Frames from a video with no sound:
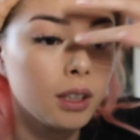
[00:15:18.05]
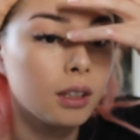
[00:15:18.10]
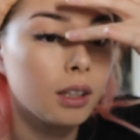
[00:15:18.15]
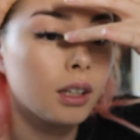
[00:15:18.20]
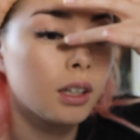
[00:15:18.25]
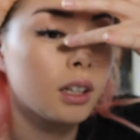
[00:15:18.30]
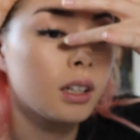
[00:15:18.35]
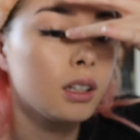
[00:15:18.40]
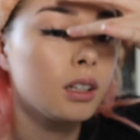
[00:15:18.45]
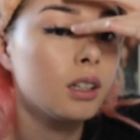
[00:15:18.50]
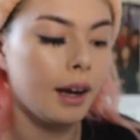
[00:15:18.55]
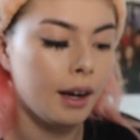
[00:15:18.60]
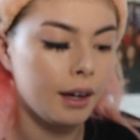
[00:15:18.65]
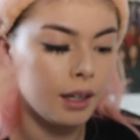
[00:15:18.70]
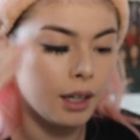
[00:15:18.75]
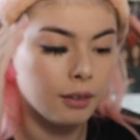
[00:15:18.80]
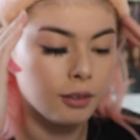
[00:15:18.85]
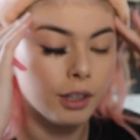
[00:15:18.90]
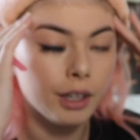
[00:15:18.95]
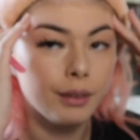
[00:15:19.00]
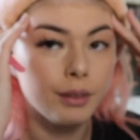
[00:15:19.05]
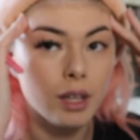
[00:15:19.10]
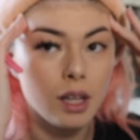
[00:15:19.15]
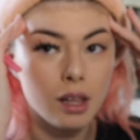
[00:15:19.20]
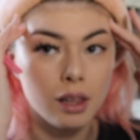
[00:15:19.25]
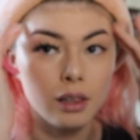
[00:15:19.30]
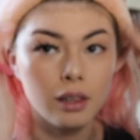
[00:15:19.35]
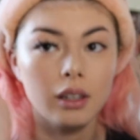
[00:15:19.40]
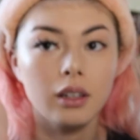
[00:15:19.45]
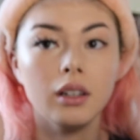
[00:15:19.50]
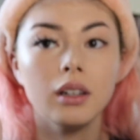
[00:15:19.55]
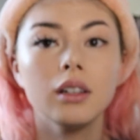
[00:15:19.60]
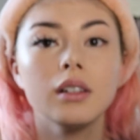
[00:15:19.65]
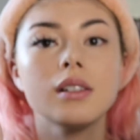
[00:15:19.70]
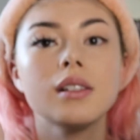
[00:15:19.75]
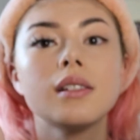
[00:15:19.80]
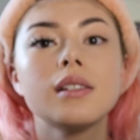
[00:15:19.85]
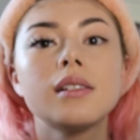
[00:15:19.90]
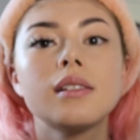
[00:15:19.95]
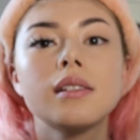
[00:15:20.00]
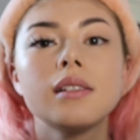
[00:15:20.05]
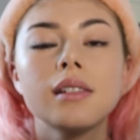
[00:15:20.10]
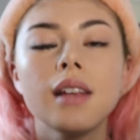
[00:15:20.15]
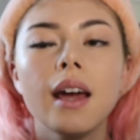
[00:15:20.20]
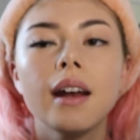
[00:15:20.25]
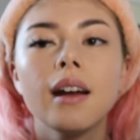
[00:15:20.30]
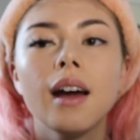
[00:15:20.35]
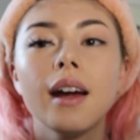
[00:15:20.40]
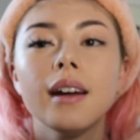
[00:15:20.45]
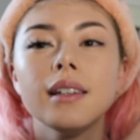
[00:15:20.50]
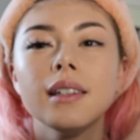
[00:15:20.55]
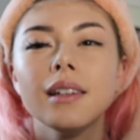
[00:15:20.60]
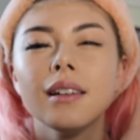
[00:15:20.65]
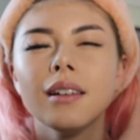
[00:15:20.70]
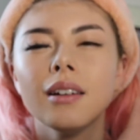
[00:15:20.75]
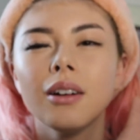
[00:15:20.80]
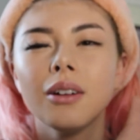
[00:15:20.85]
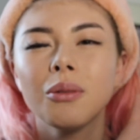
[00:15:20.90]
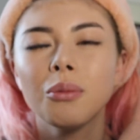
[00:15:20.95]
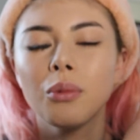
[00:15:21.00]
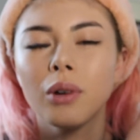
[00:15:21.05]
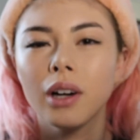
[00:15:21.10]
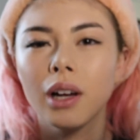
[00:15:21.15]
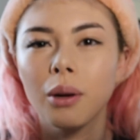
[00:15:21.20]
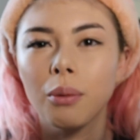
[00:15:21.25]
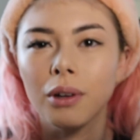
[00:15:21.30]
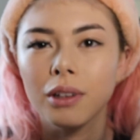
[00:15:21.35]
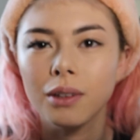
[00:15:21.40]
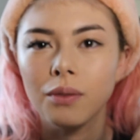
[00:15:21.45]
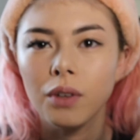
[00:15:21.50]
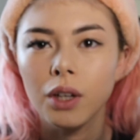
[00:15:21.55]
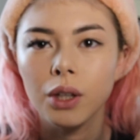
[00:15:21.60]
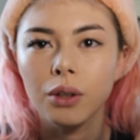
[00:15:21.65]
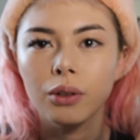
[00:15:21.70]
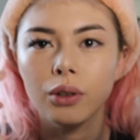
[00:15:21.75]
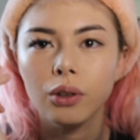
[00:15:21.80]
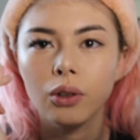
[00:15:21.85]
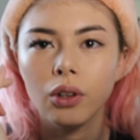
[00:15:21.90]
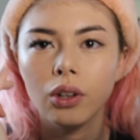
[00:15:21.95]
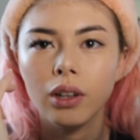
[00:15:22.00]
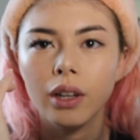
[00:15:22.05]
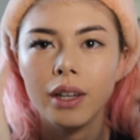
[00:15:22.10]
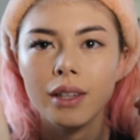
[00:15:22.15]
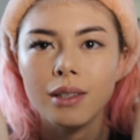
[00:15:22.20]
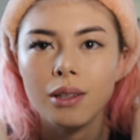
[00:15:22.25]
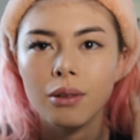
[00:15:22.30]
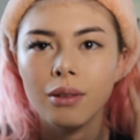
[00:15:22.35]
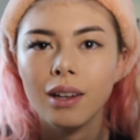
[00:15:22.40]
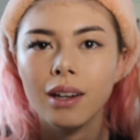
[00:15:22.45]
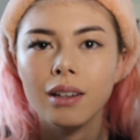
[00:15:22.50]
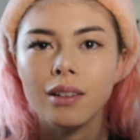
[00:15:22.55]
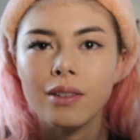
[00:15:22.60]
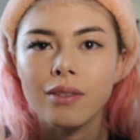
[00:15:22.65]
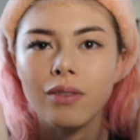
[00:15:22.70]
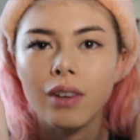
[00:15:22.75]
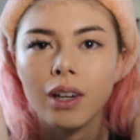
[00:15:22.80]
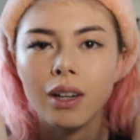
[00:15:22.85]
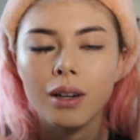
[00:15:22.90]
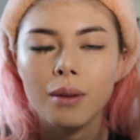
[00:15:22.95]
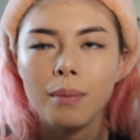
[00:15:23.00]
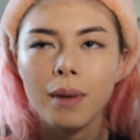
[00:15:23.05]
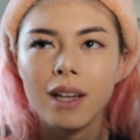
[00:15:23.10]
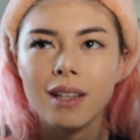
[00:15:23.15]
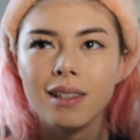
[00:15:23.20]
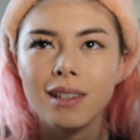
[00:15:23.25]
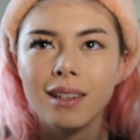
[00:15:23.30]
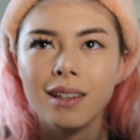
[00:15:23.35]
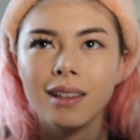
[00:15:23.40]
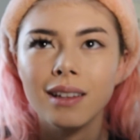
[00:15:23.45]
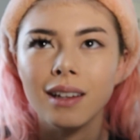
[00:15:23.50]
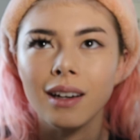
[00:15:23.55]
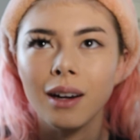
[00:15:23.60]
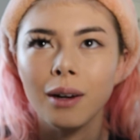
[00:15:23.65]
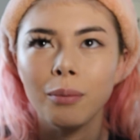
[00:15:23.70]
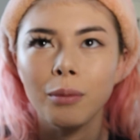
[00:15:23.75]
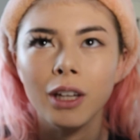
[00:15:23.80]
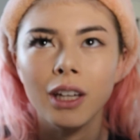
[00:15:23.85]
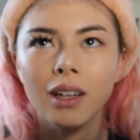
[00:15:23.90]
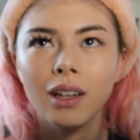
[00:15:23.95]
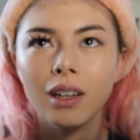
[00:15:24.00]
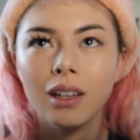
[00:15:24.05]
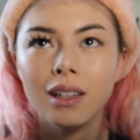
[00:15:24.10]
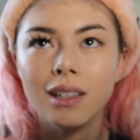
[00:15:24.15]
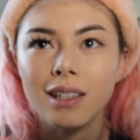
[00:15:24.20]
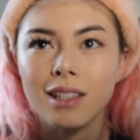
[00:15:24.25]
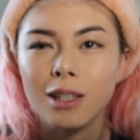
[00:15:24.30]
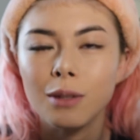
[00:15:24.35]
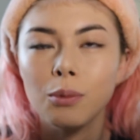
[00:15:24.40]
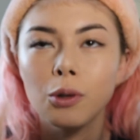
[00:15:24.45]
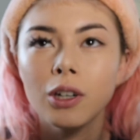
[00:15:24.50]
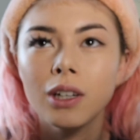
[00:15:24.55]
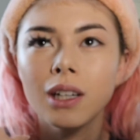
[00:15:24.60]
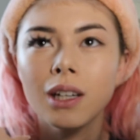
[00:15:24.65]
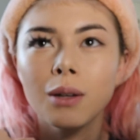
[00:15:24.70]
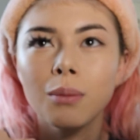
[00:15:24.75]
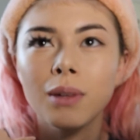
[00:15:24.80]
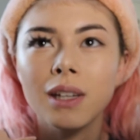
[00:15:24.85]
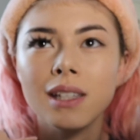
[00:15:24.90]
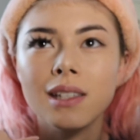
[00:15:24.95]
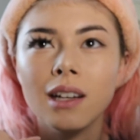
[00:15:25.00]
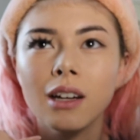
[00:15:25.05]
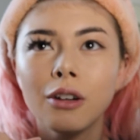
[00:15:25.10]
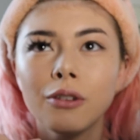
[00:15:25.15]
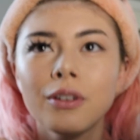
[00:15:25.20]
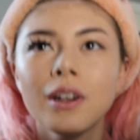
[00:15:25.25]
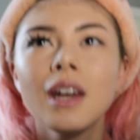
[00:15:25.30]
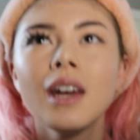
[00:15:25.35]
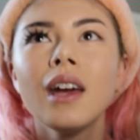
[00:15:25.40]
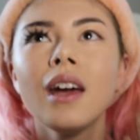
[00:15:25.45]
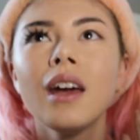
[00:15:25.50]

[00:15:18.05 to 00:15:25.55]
Like I never have a clear set idea on what I want the video to look like, so then it's very messy and then I'm like disappointed in myself